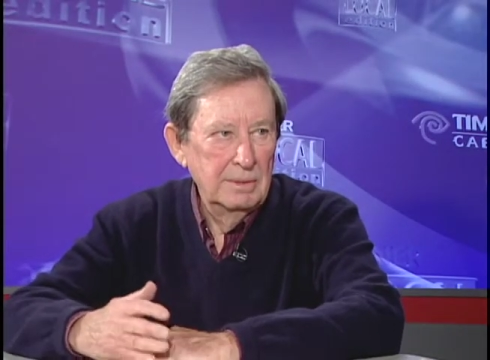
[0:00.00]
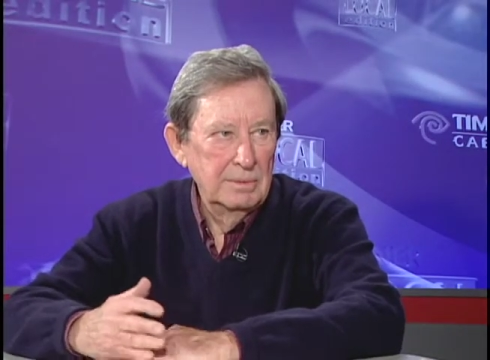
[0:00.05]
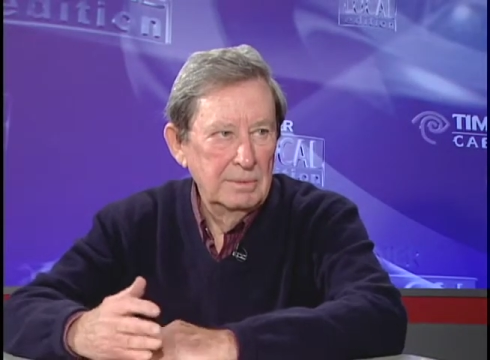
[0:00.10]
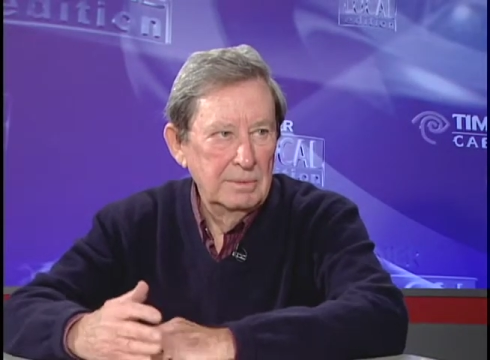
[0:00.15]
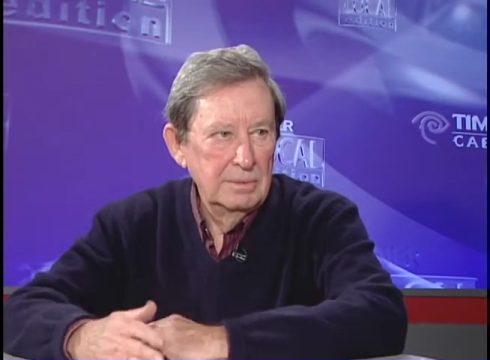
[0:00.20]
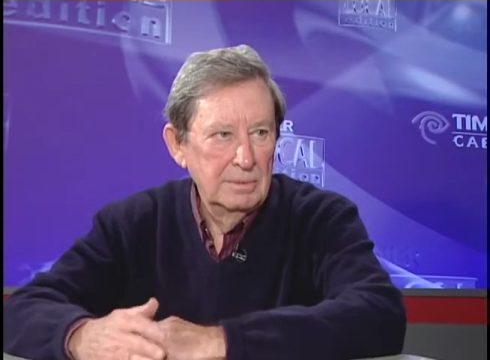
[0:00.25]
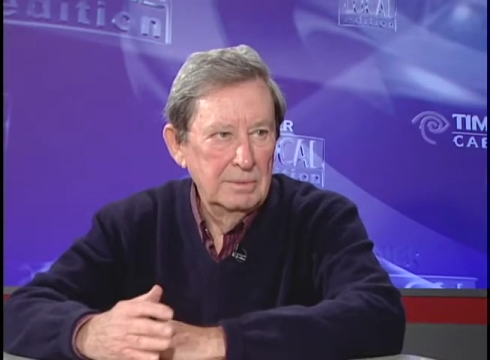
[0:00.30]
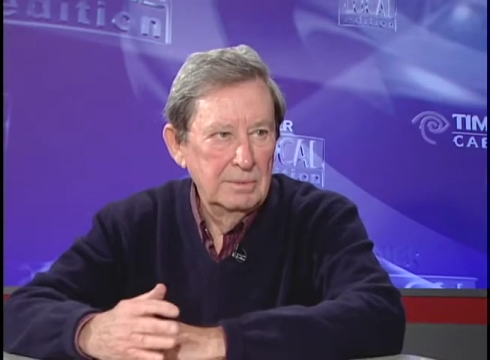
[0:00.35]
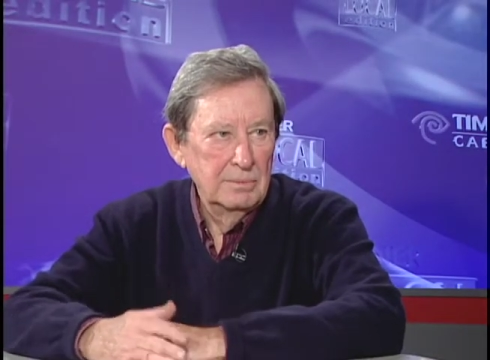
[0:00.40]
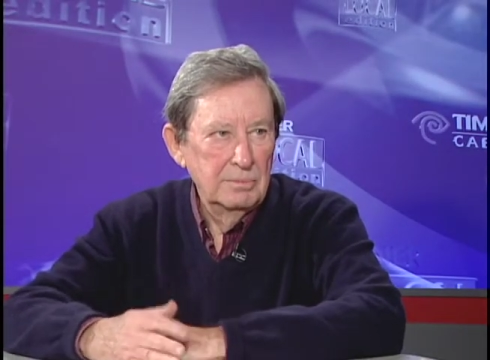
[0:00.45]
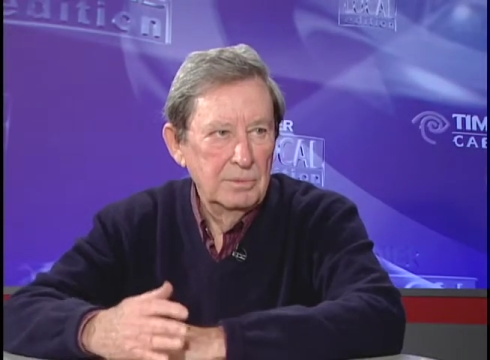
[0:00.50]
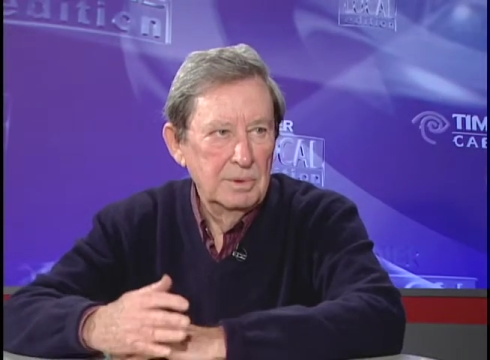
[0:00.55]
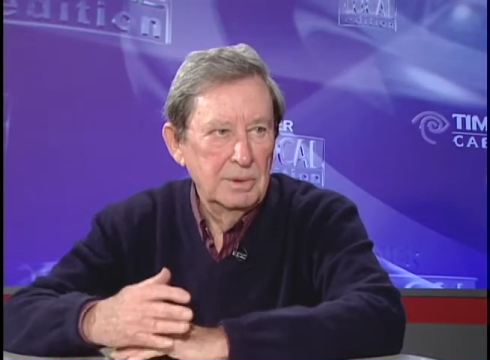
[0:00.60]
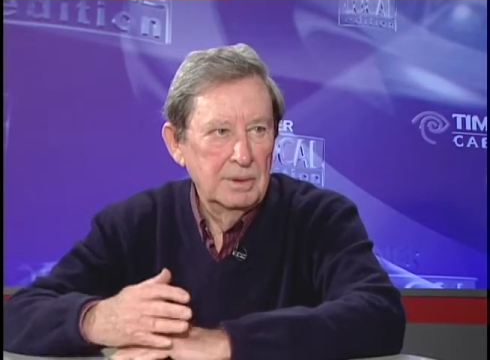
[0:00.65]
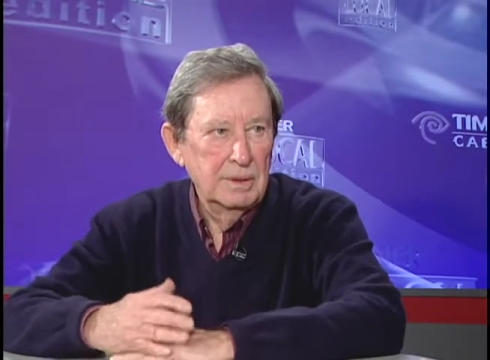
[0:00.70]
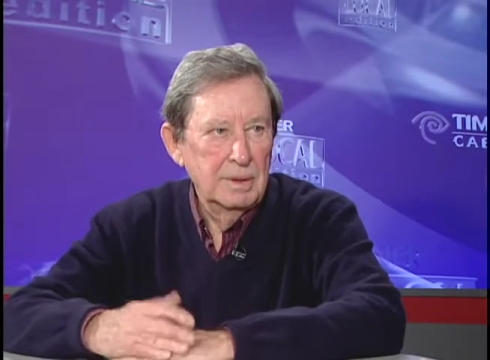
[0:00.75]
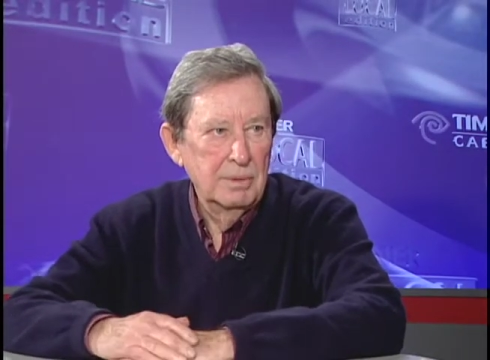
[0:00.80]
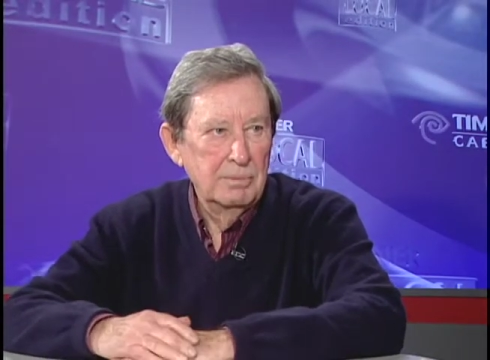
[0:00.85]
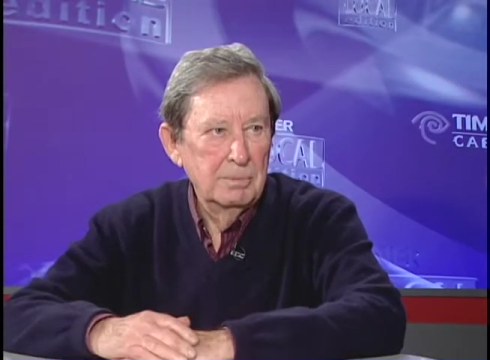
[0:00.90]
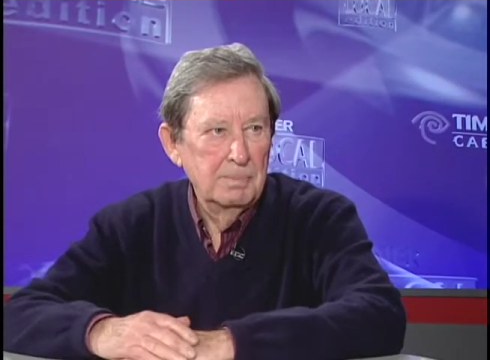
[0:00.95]
And When
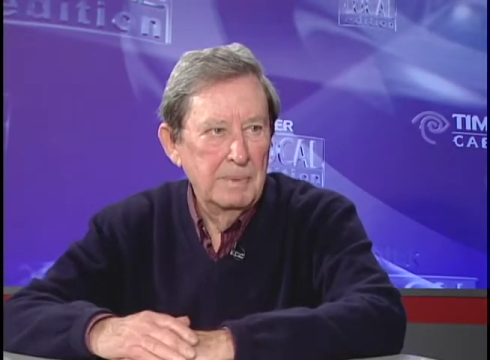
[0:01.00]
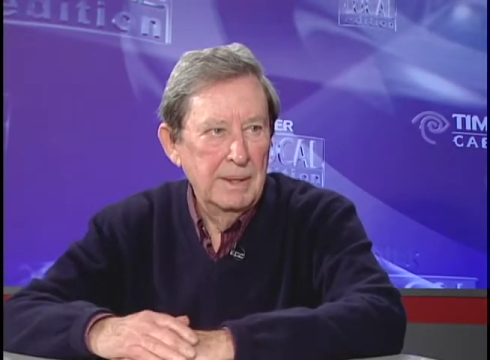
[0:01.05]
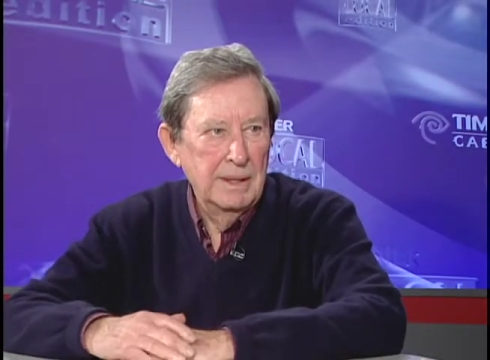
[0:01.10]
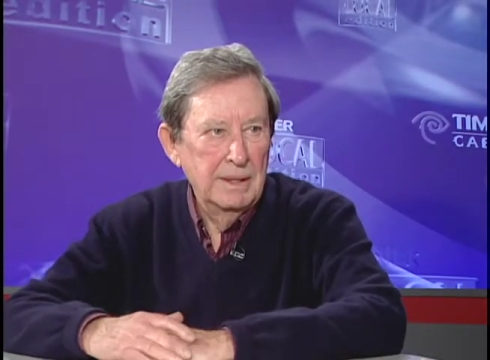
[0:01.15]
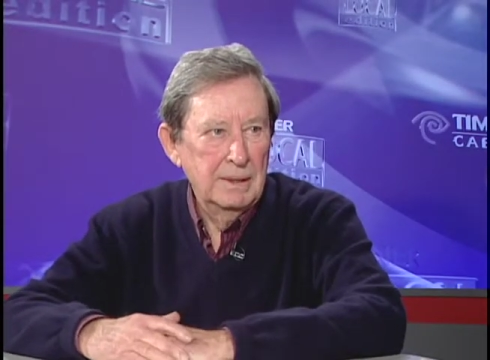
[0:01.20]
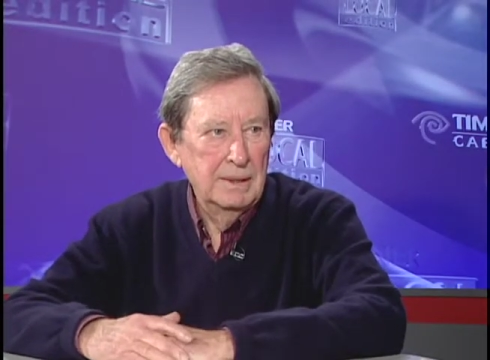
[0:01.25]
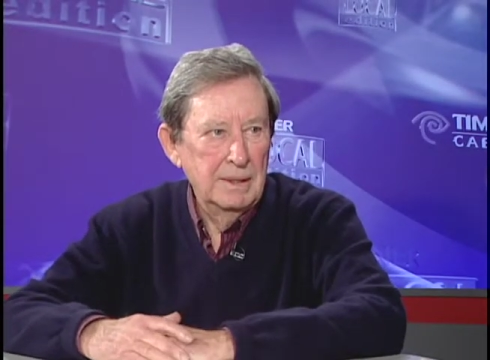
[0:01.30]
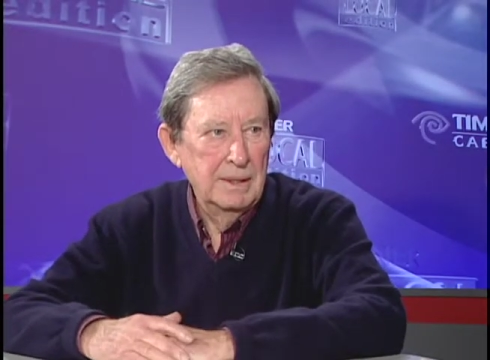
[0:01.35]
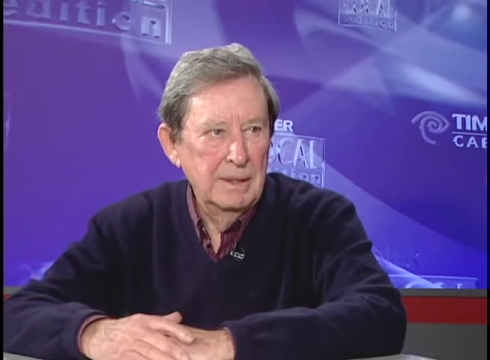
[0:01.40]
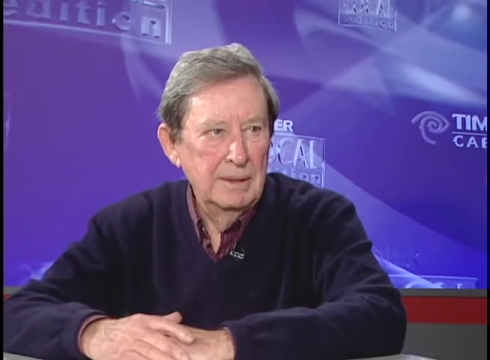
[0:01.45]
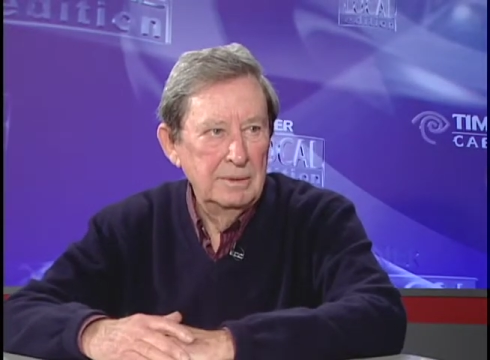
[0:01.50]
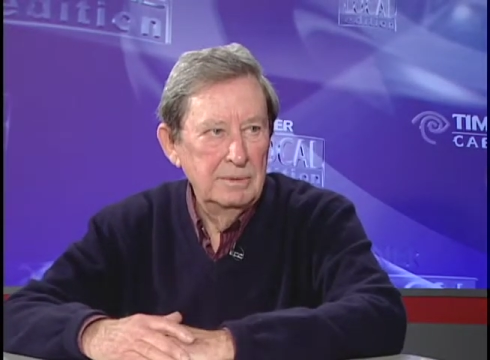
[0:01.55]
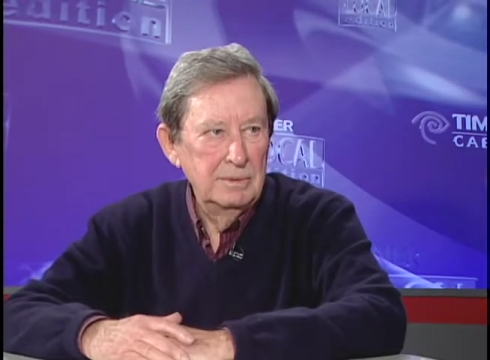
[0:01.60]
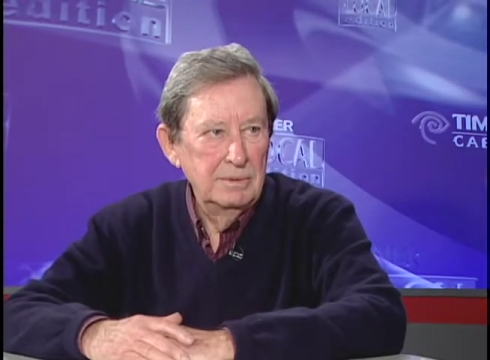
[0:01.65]
it comes back again,